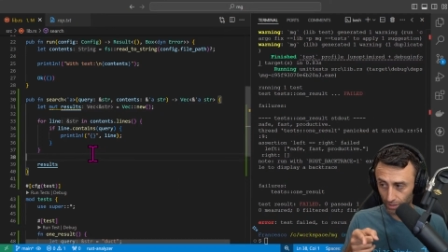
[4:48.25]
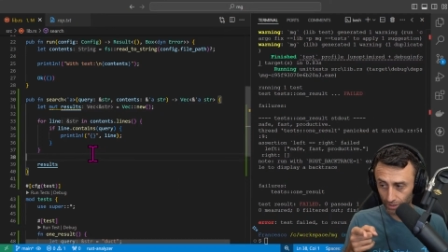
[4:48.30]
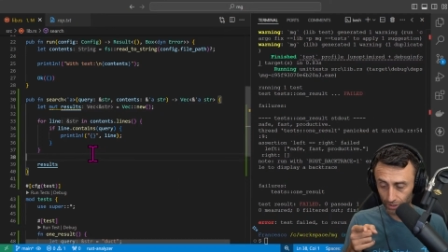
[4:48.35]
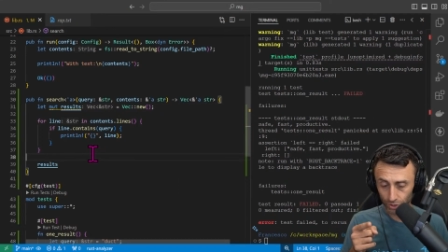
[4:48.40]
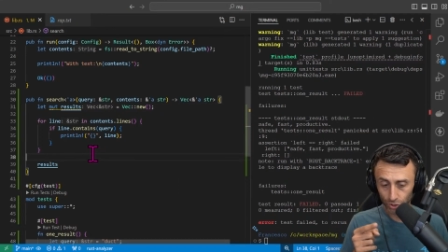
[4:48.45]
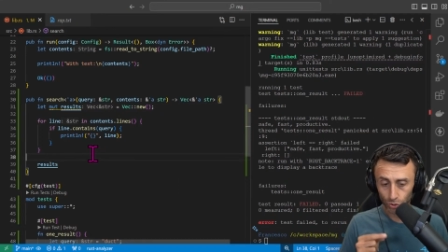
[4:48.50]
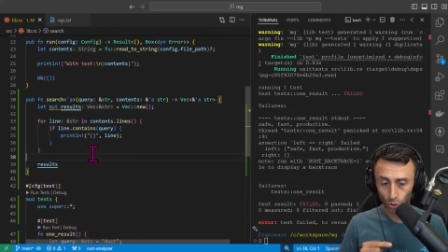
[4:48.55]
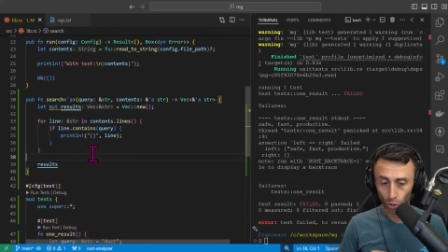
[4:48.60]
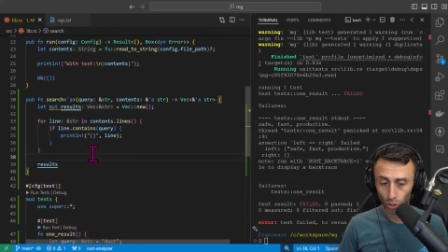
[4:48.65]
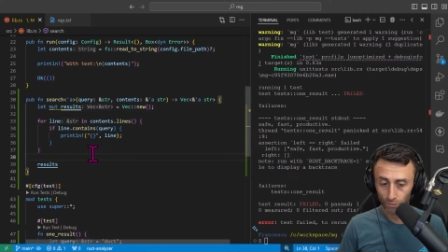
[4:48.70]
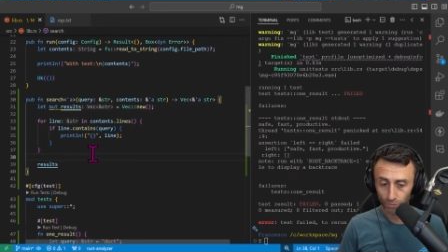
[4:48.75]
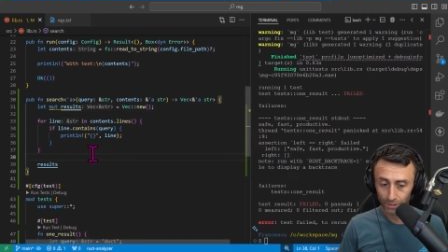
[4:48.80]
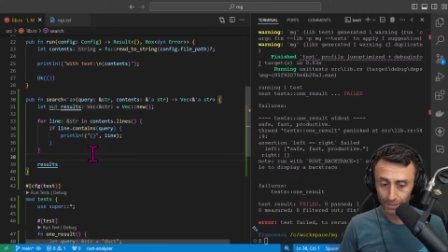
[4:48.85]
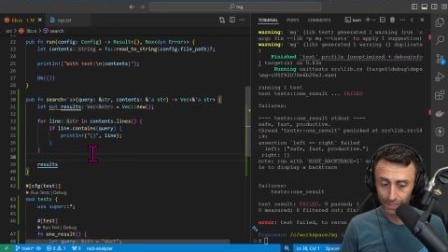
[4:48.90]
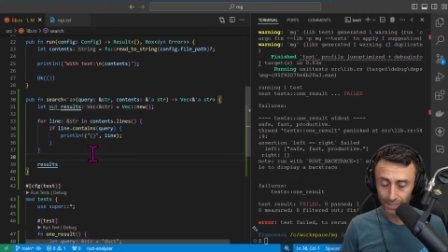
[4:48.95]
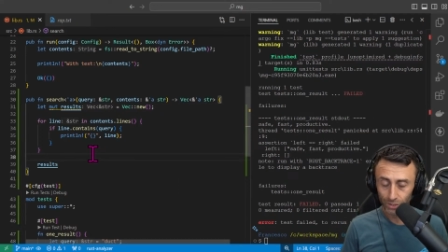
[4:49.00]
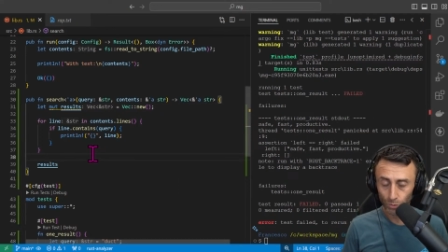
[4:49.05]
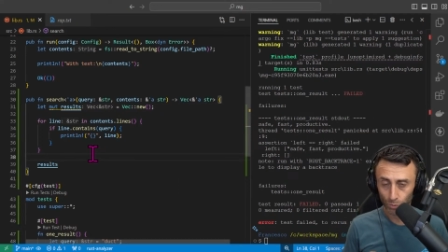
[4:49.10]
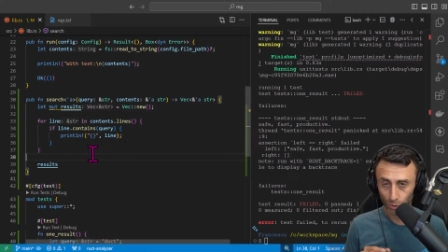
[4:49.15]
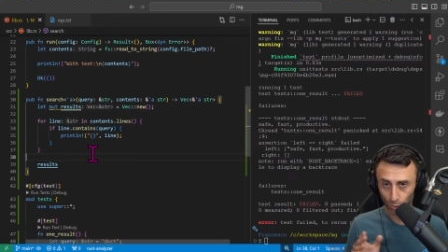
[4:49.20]
solve
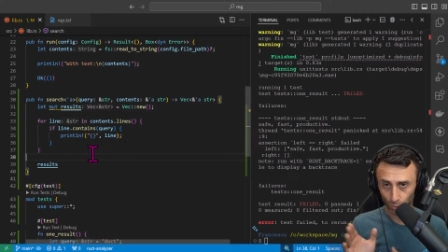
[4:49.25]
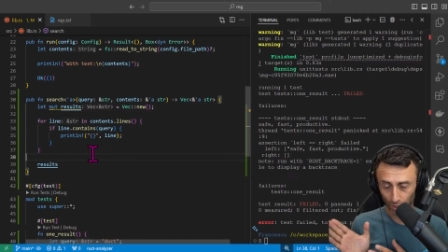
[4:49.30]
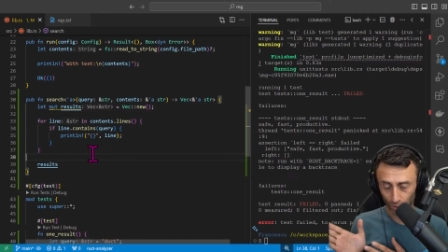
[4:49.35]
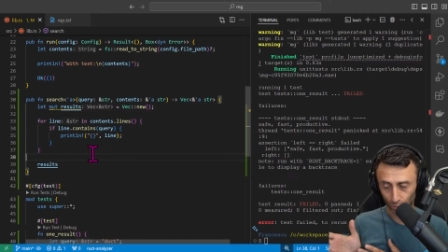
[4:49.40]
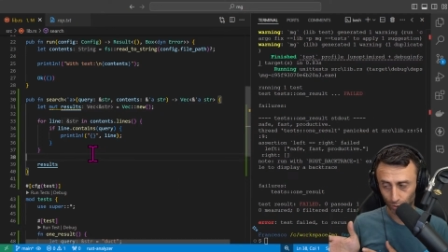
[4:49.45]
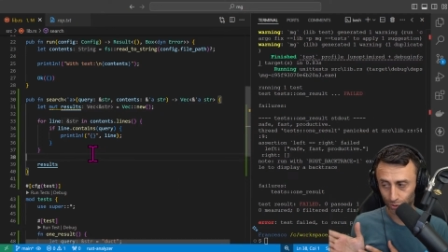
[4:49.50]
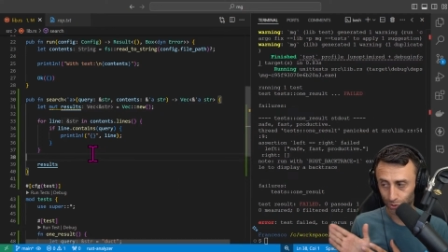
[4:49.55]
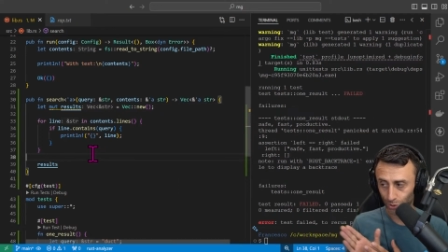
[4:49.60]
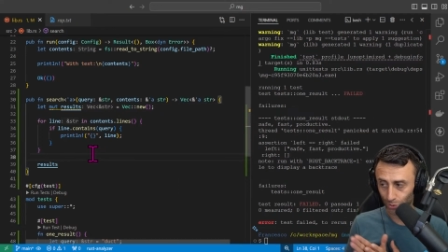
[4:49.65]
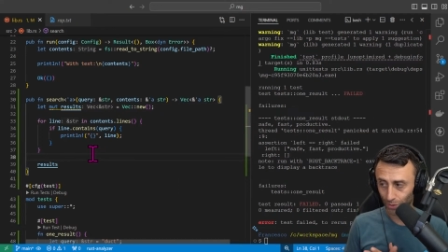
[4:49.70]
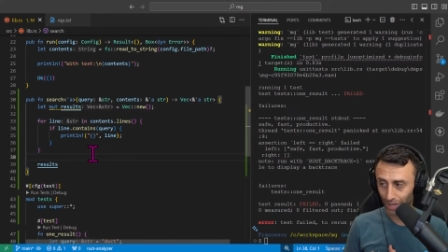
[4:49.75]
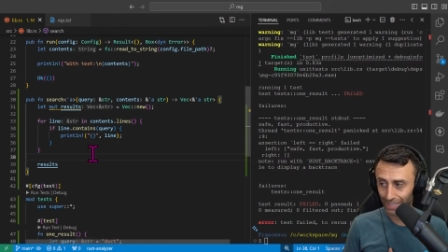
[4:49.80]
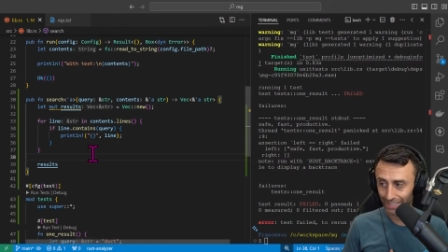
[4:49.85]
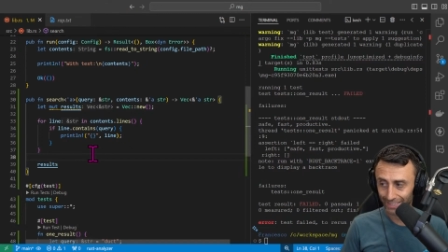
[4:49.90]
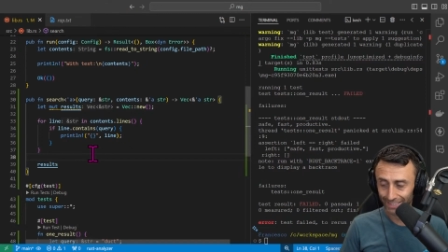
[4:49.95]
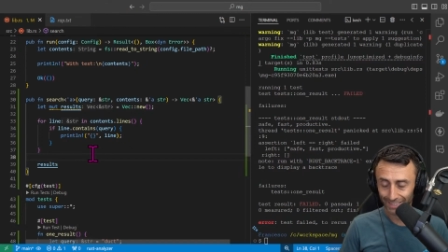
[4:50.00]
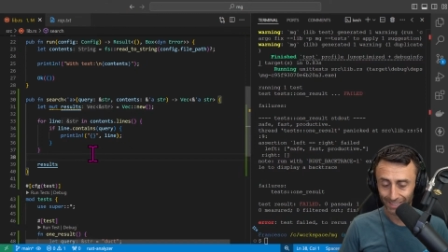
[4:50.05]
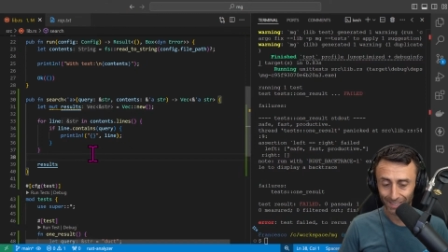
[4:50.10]
this, you can also write